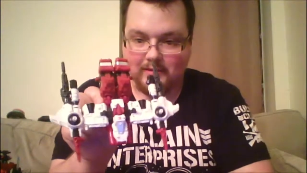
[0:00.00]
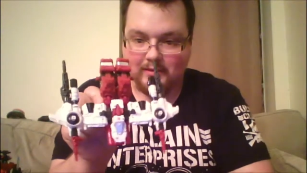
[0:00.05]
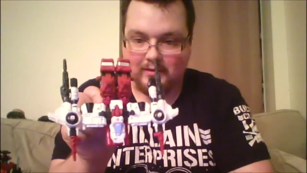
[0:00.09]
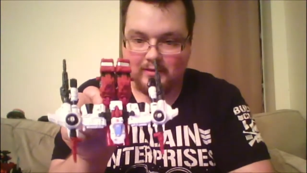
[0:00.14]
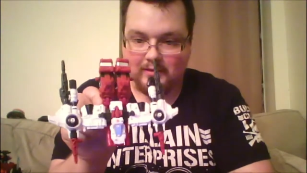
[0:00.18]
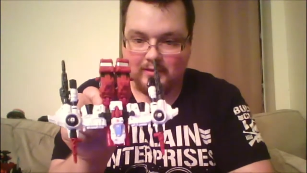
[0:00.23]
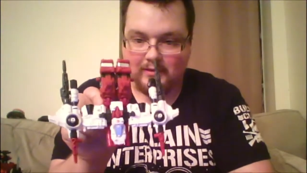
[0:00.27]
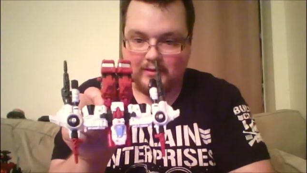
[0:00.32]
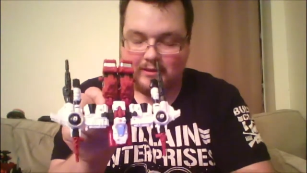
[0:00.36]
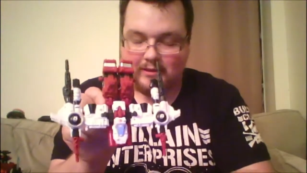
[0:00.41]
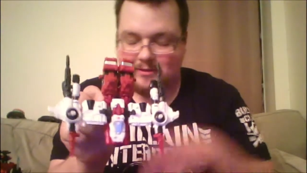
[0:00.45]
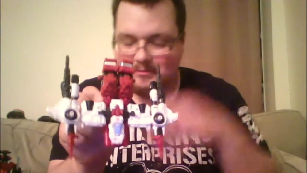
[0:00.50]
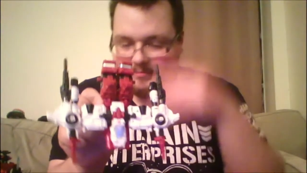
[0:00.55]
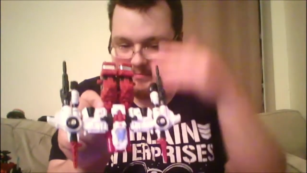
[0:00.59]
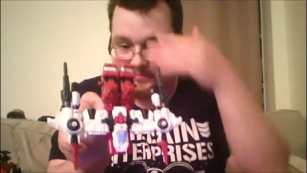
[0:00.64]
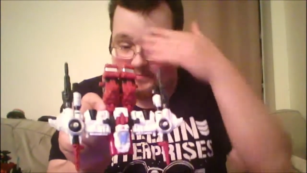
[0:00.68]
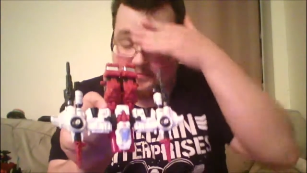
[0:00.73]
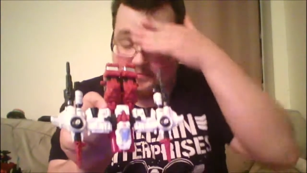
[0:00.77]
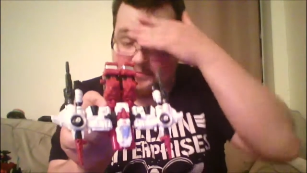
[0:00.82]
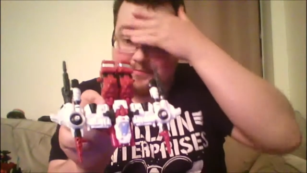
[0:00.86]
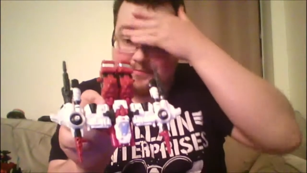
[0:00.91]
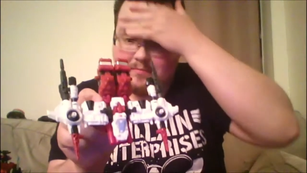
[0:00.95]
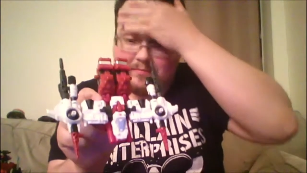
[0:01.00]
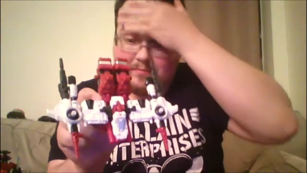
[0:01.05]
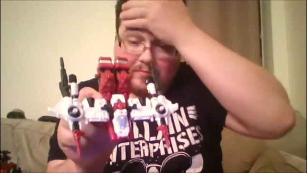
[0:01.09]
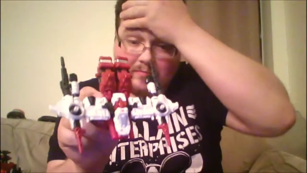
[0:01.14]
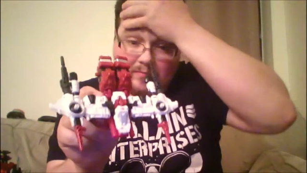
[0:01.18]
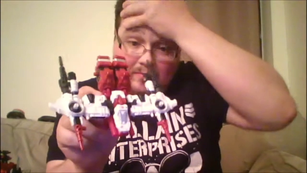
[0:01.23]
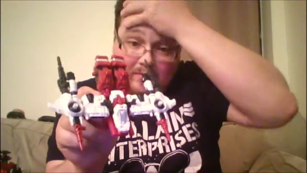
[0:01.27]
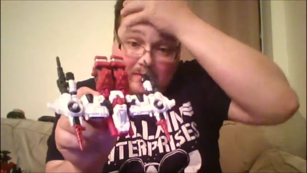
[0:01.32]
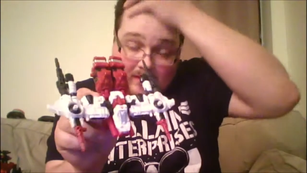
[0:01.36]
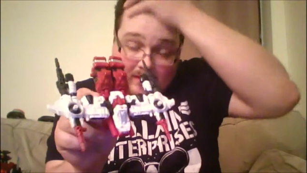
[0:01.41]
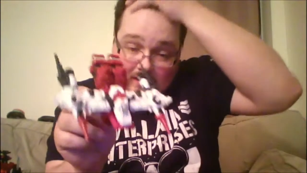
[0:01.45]

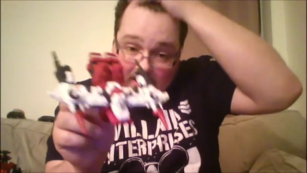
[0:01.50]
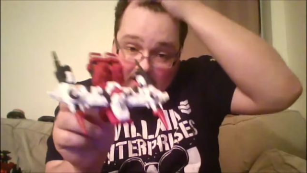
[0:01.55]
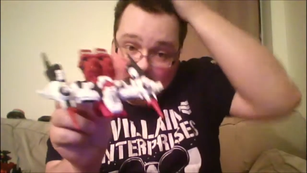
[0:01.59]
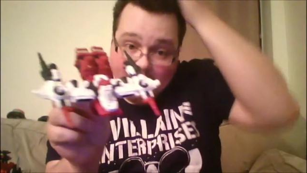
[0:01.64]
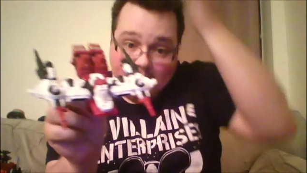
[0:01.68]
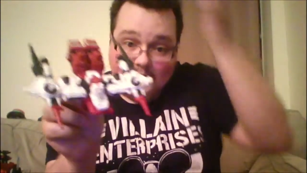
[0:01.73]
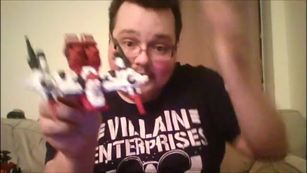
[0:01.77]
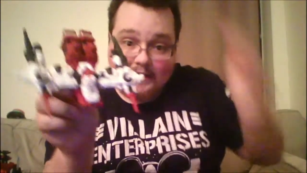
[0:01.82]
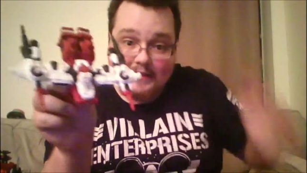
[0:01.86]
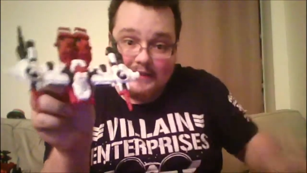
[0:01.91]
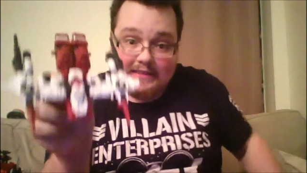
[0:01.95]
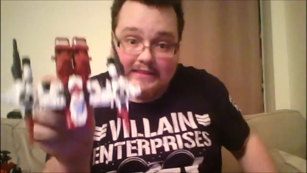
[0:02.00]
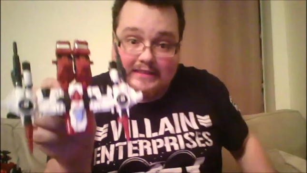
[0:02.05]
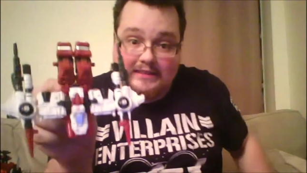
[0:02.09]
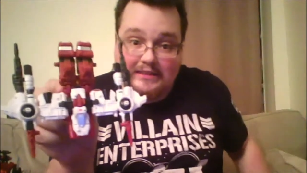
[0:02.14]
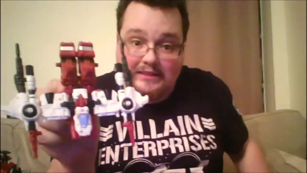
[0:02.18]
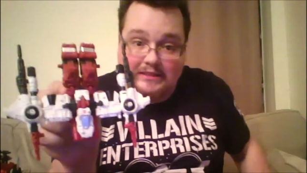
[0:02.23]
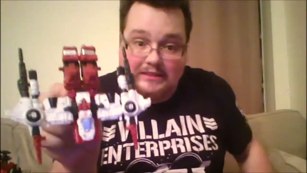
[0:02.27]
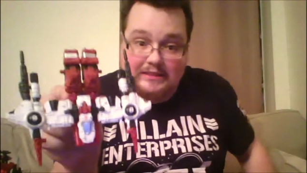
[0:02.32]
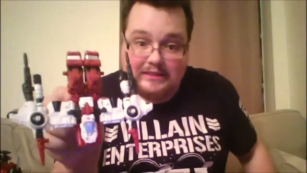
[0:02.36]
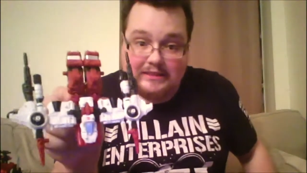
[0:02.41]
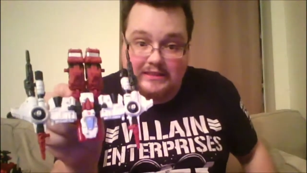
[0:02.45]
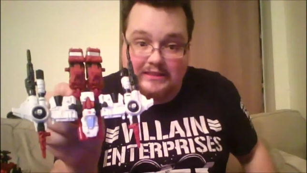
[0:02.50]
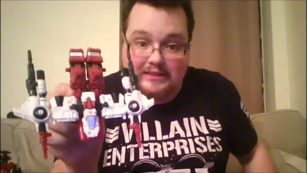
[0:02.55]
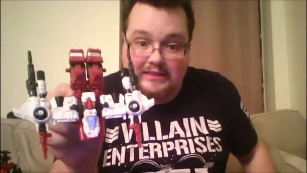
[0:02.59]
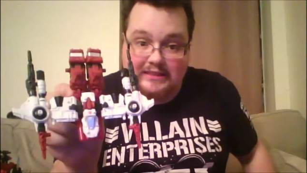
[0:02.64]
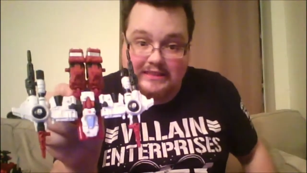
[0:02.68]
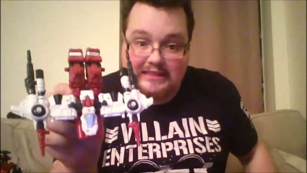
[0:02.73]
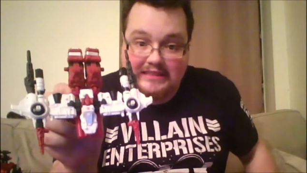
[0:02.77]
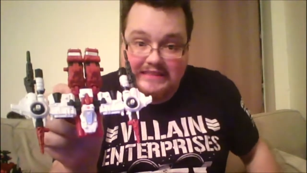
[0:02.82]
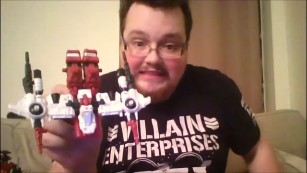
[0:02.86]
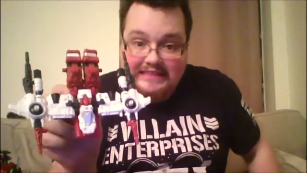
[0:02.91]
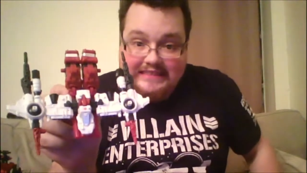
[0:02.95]

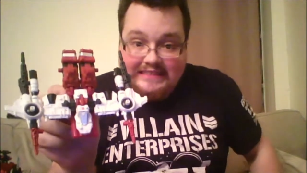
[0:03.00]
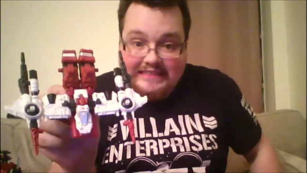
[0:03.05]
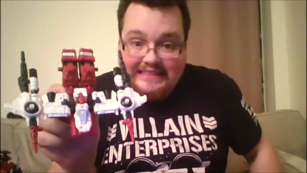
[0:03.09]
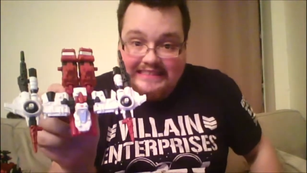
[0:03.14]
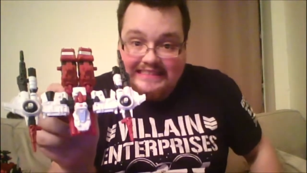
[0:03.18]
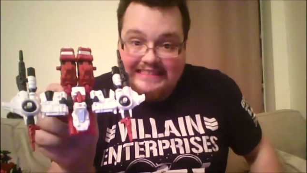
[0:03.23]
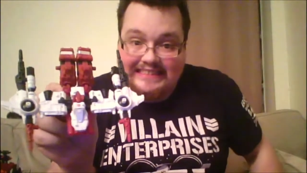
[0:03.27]
No one is speaking in this clip.